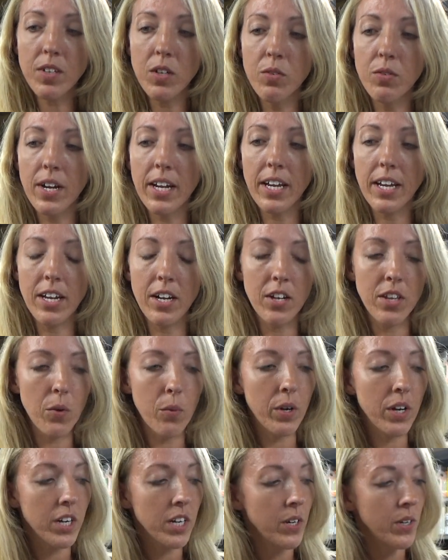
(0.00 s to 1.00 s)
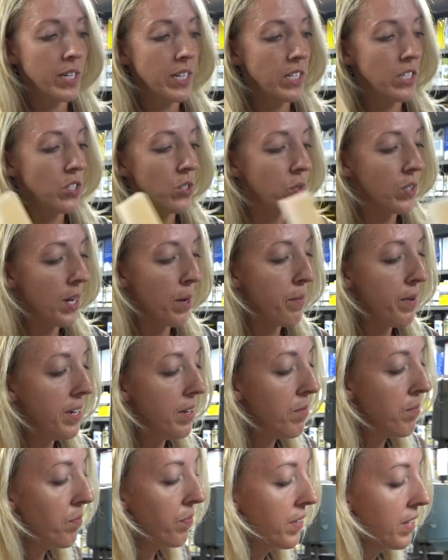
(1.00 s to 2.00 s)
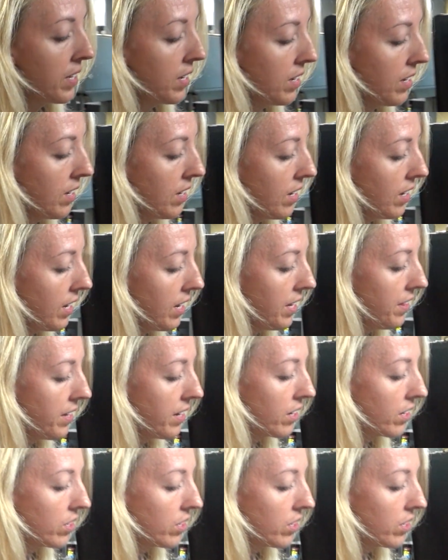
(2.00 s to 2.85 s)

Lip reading: right here that we're going to come in, and they're